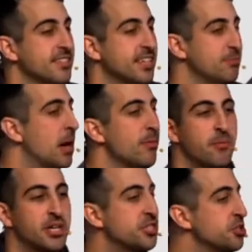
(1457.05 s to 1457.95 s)
Mom, mama,
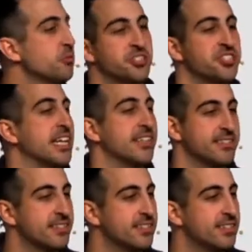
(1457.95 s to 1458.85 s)
get you a Mercedes.
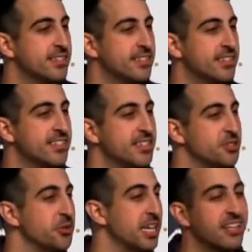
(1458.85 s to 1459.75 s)
So
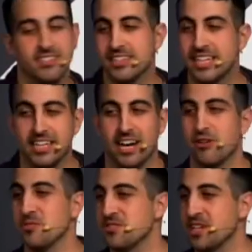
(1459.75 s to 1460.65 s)
he got to the league, he got our
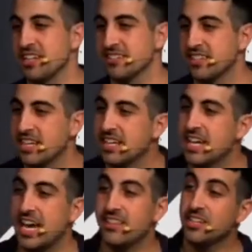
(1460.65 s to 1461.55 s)
Mercedes,
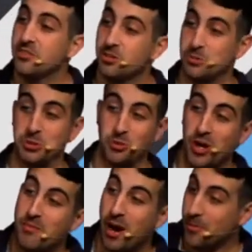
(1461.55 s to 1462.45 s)
and then he talked to his
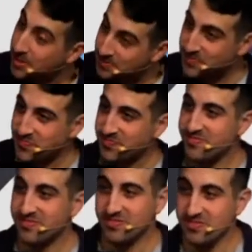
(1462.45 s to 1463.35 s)
grandmama
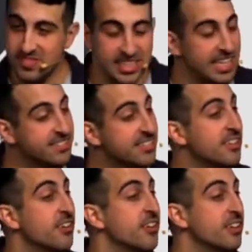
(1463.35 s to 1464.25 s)
and said
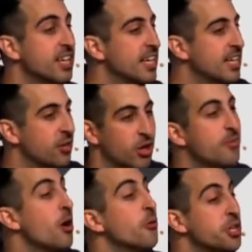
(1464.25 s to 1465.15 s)
to her,
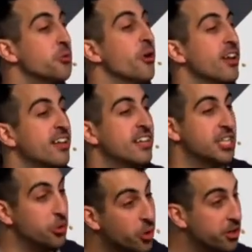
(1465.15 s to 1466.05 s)
Grandma, what do you want?
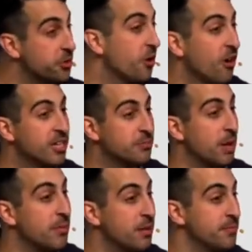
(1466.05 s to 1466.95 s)
You want a new car like my
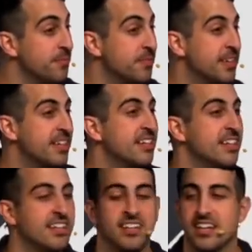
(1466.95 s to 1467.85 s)
mom?
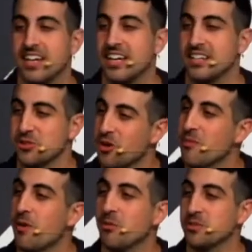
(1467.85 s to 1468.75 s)
And his
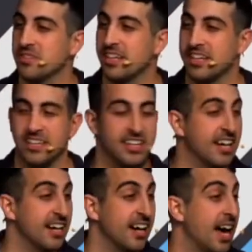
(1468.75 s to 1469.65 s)
grandma was like,
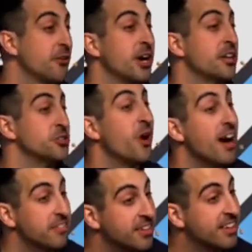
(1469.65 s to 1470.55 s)
uh, I don't know how to drive.
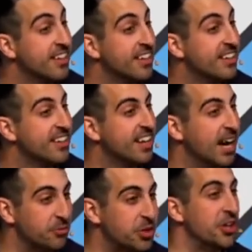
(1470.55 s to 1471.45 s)
I'm good.